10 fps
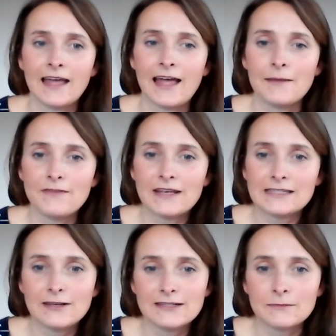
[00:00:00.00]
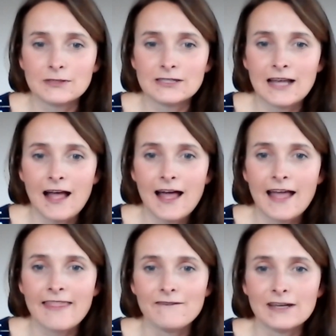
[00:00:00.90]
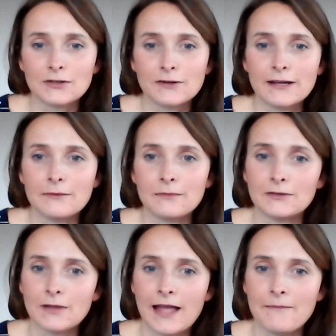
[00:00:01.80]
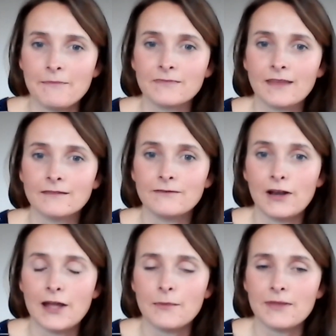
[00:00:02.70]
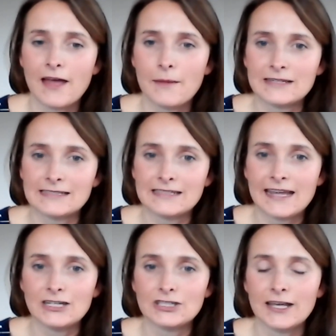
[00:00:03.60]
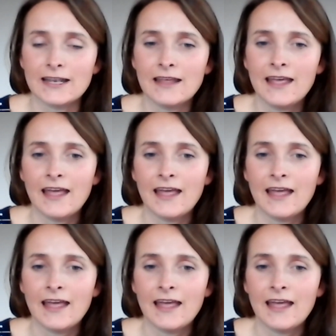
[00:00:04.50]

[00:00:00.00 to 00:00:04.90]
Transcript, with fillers: Uh, Professor Newton will start and then Victoria will um, follow with her presentation.